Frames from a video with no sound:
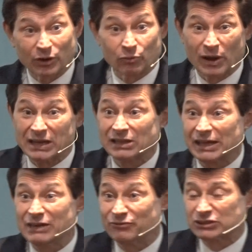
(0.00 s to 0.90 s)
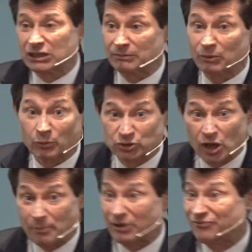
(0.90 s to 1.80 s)
we're running late for something, we'll
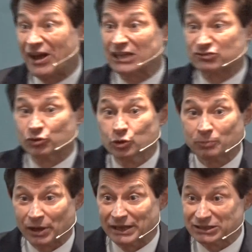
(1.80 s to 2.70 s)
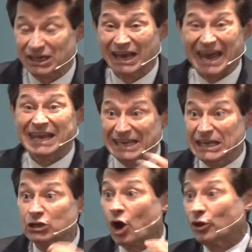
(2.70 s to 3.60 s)
stop at a fast food place and
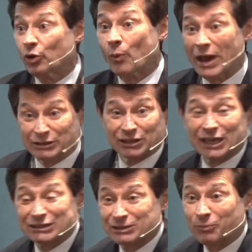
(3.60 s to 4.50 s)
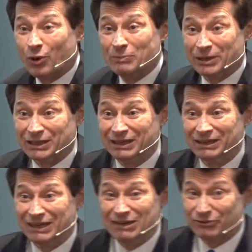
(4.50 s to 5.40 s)
eat on the way to the next appointment.
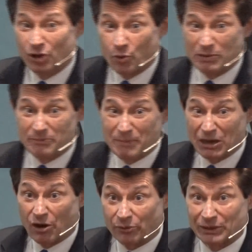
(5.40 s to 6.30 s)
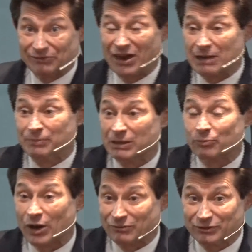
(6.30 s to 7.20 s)
Even though we may already have had a big
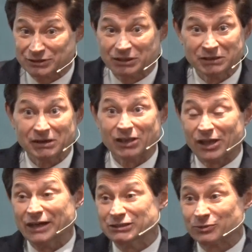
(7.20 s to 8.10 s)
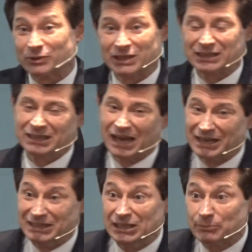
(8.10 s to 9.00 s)
breakfast, a lunch, and we're thinking,
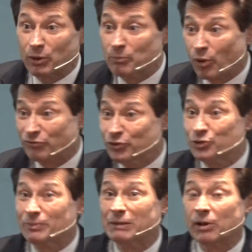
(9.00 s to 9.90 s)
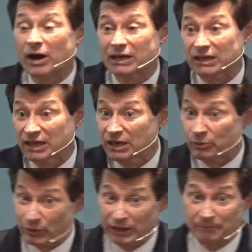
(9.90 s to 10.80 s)
need to put more food in my body.
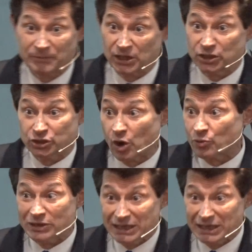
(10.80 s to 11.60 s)
Well, you don't